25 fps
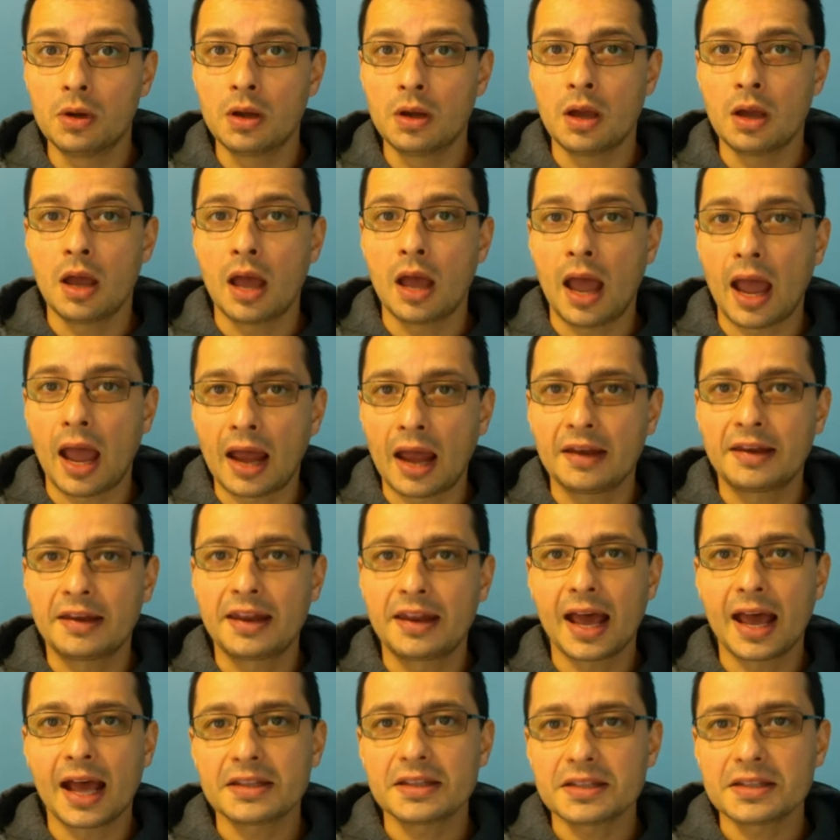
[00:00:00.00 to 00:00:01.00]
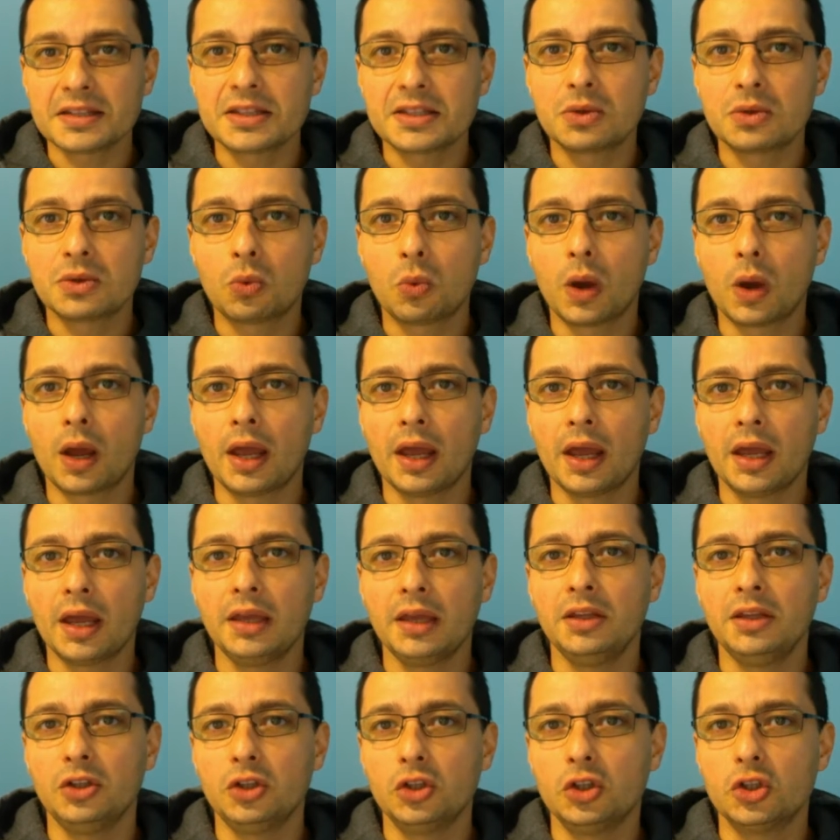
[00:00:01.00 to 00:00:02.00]
And that's the way
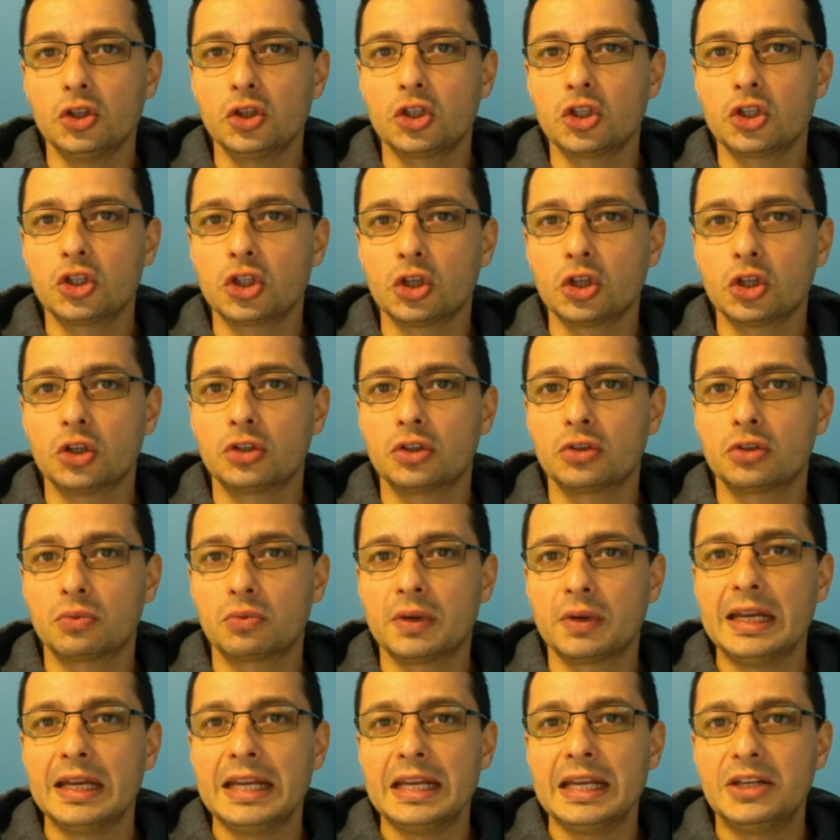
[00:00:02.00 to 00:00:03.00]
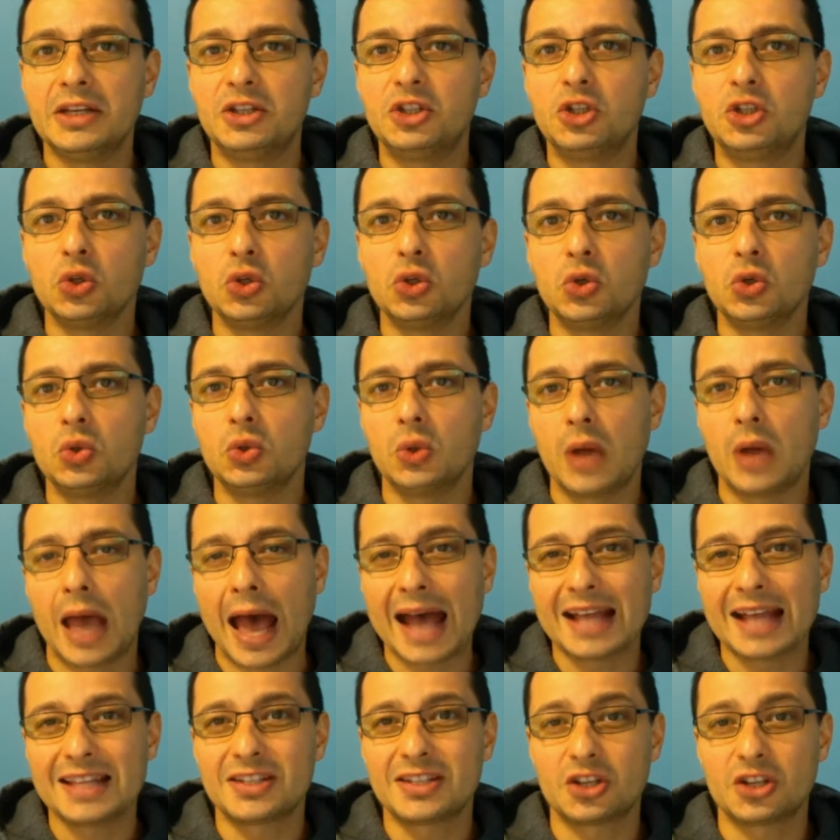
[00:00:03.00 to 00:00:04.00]
you should really do
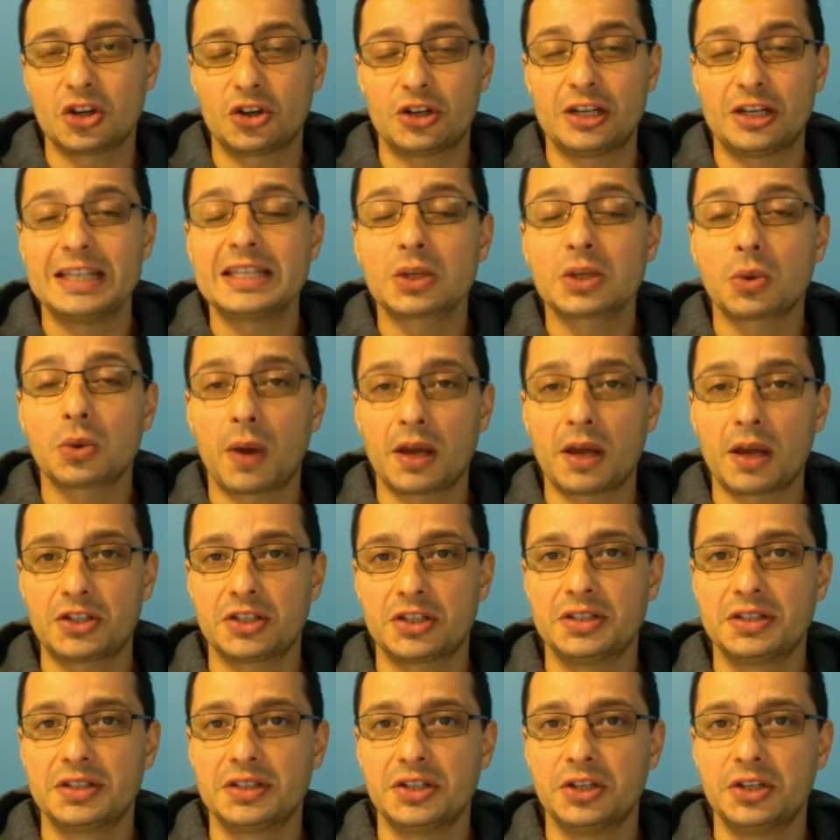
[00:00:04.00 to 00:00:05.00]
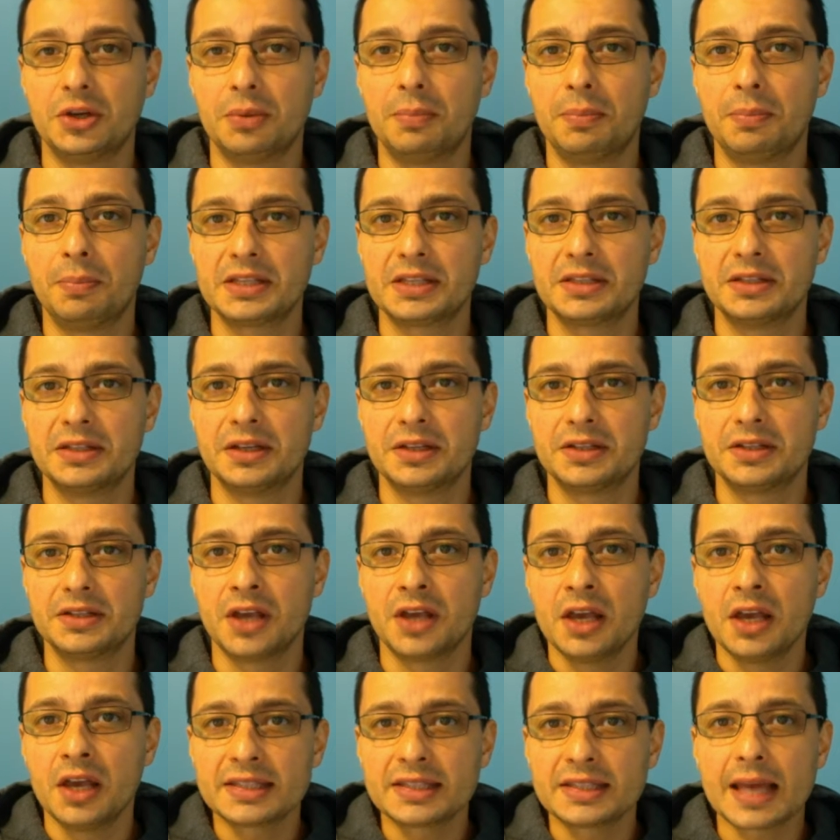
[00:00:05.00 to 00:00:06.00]
answer these questions in your business.
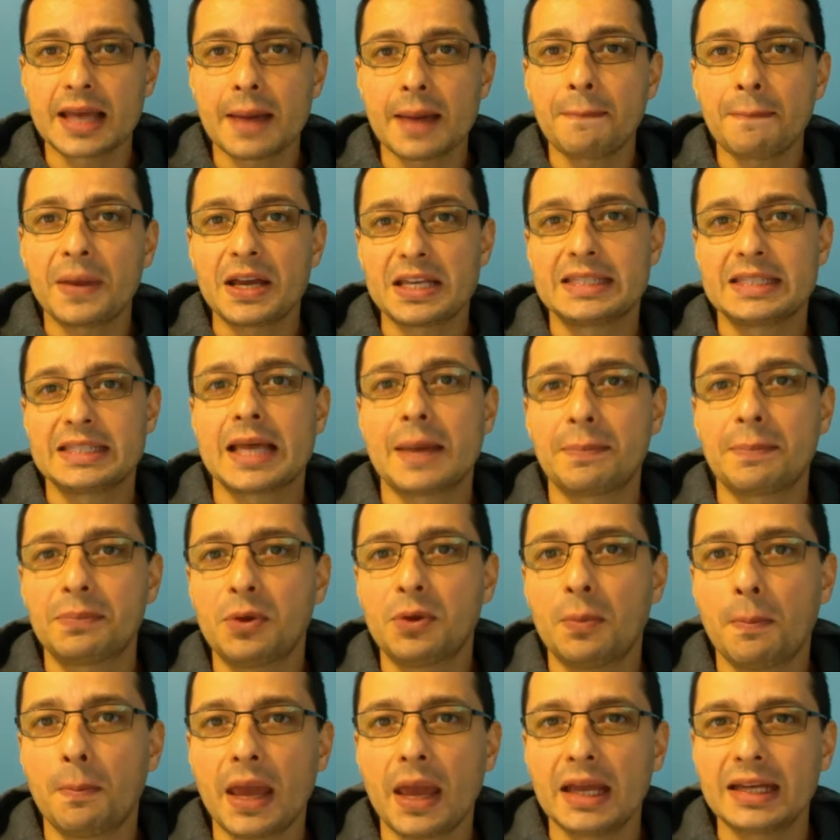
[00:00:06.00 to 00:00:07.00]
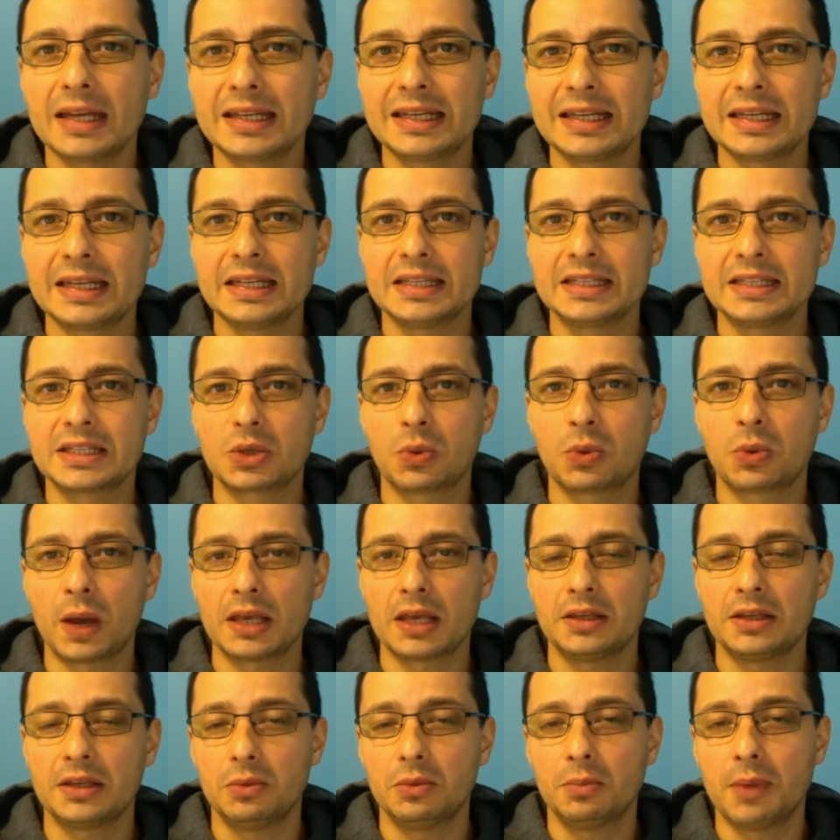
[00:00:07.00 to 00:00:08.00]
Step by step, you make
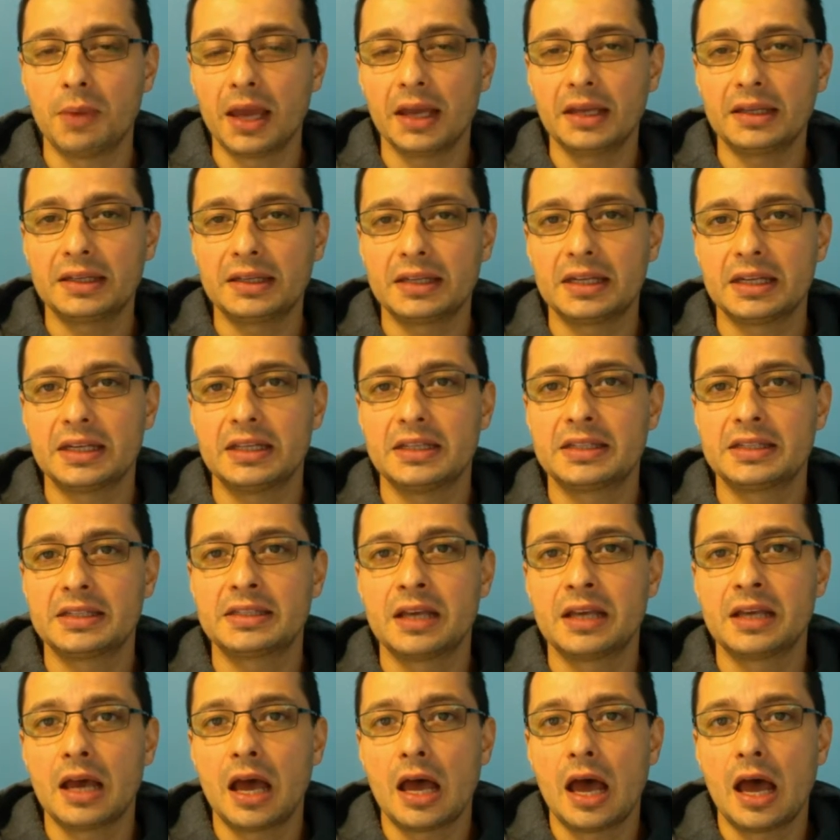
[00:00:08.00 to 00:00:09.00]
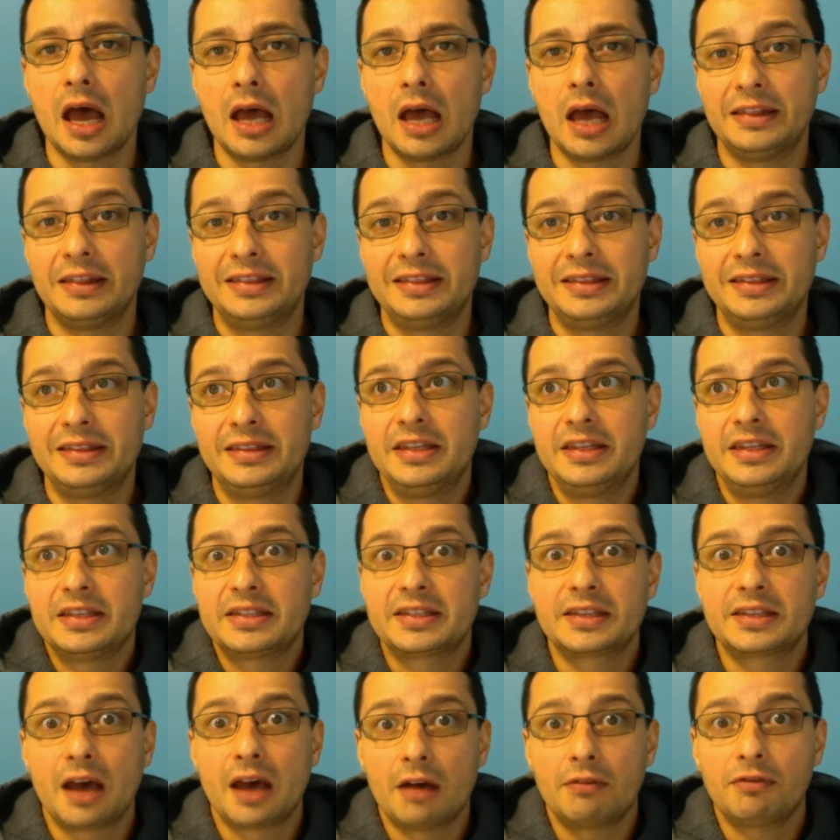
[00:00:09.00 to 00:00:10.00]
these
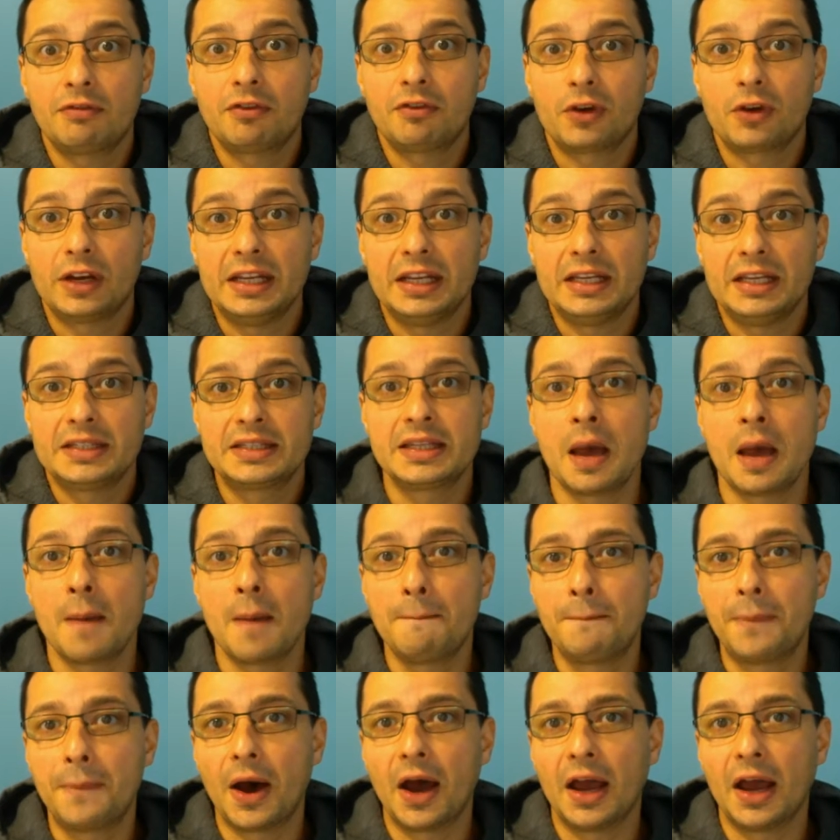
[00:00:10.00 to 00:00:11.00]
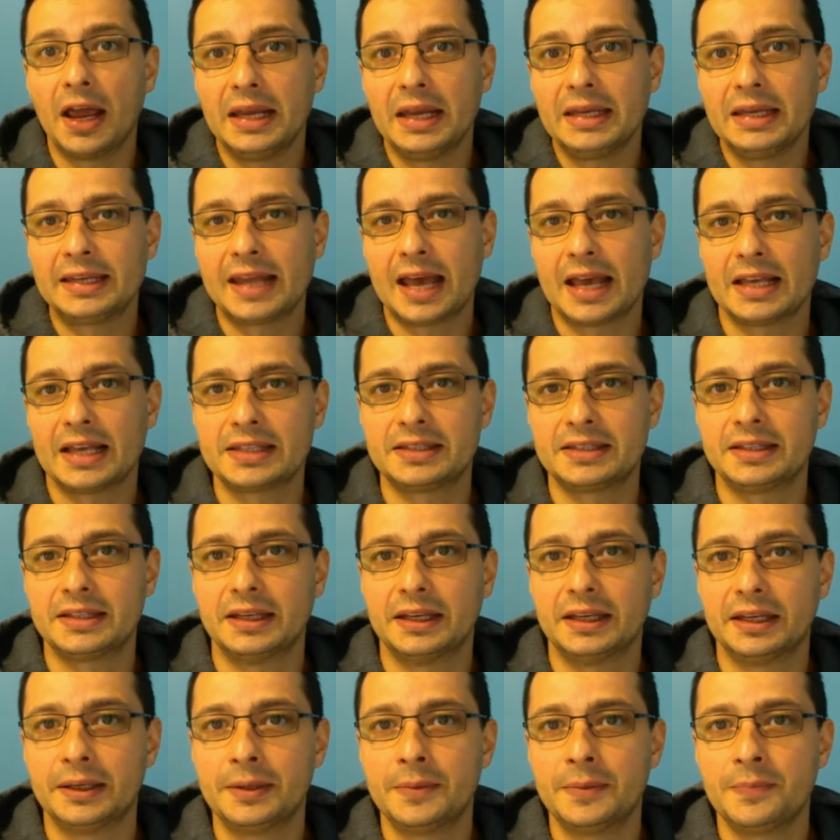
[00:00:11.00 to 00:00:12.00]
discoveries by testing,
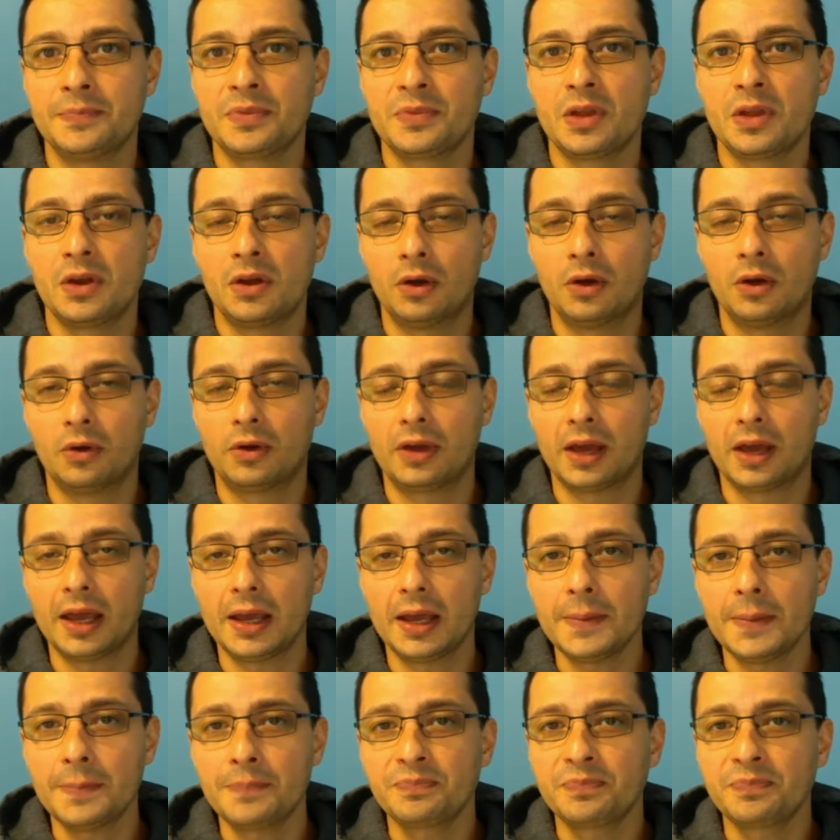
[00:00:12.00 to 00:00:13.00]
okay?